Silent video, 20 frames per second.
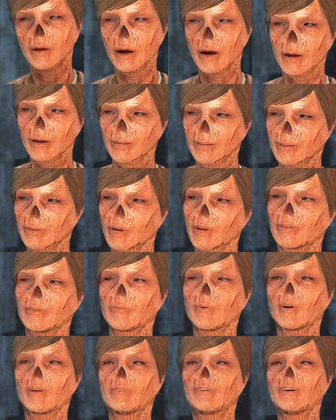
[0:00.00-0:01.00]
I
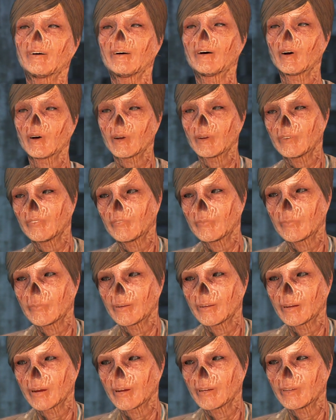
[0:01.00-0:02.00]
look pretty good to
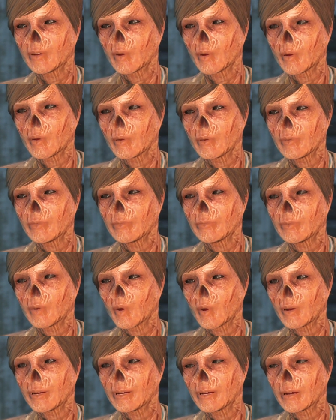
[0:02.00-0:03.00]
be
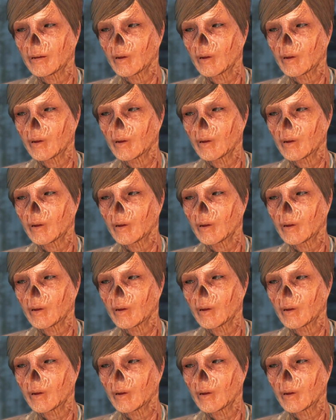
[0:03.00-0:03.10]
220